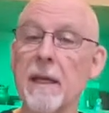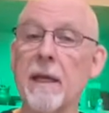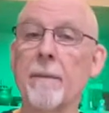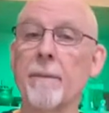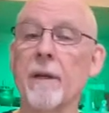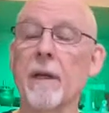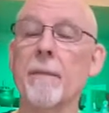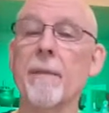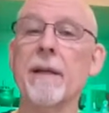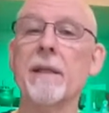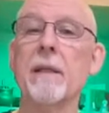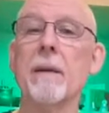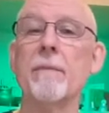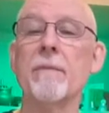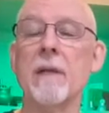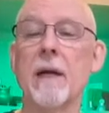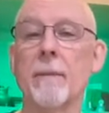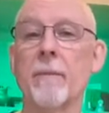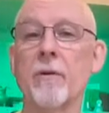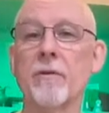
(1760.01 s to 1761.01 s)
I'm going to make them
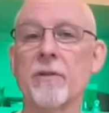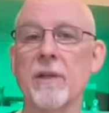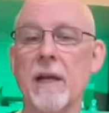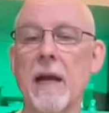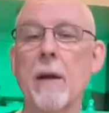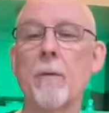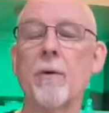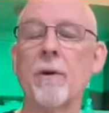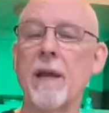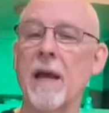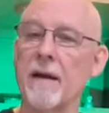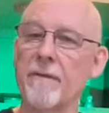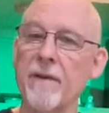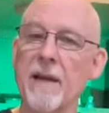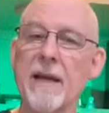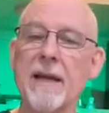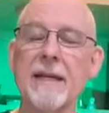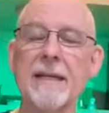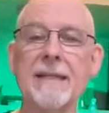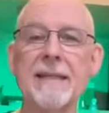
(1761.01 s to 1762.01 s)
doubles, and I would have
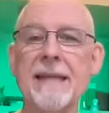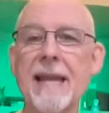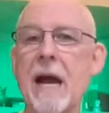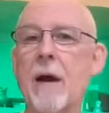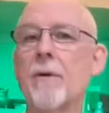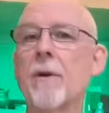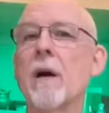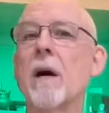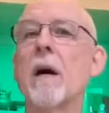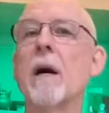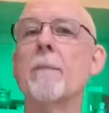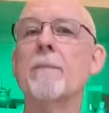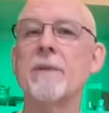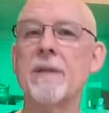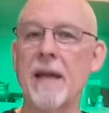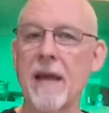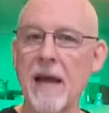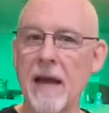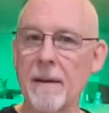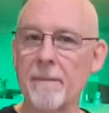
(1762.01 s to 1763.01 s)
down, up,
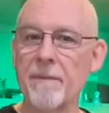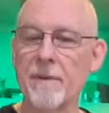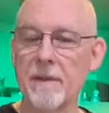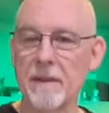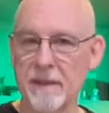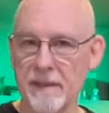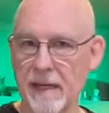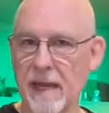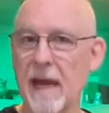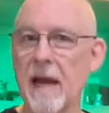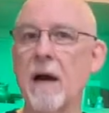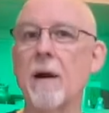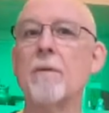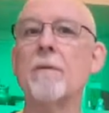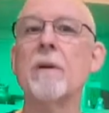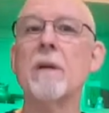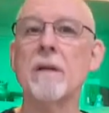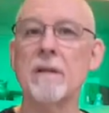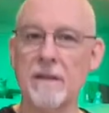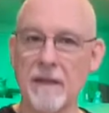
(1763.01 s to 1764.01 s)
tap,
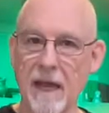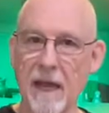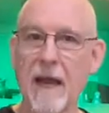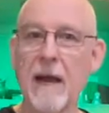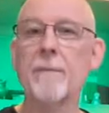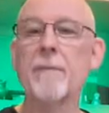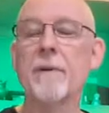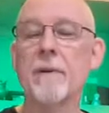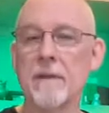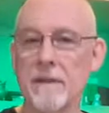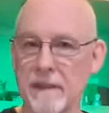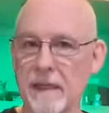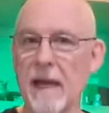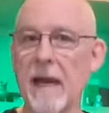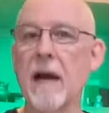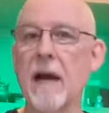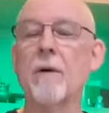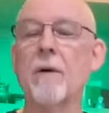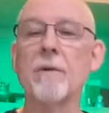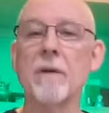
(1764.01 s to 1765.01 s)
down, tap,
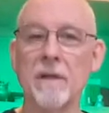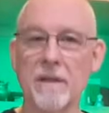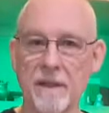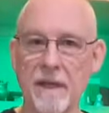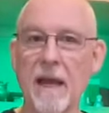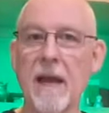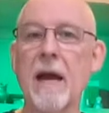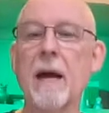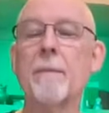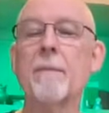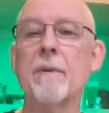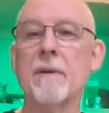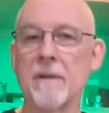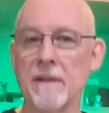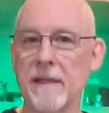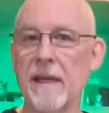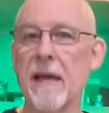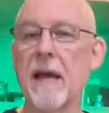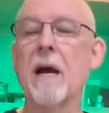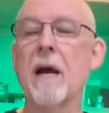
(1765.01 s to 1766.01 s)
down, tap,
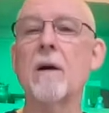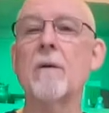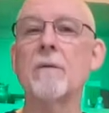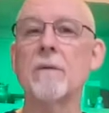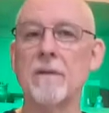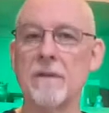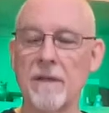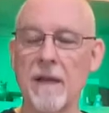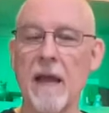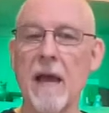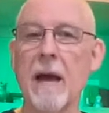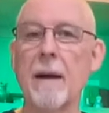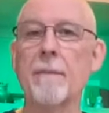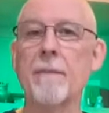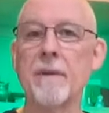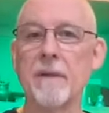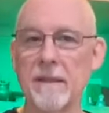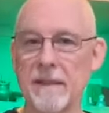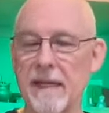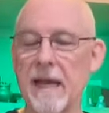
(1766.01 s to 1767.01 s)
down, tap,
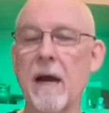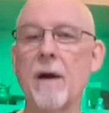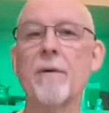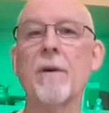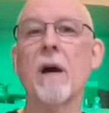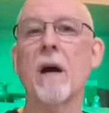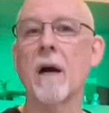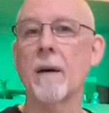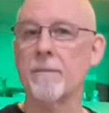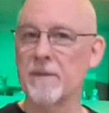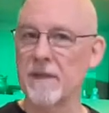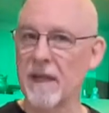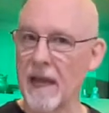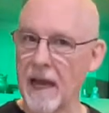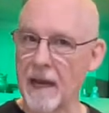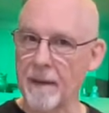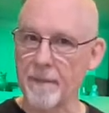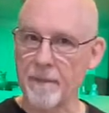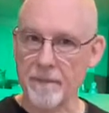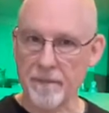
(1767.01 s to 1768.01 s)
down, up,
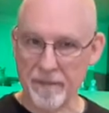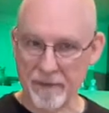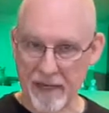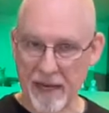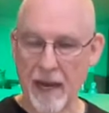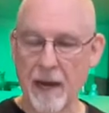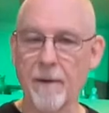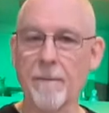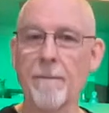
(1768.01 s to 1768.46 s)
tap, down.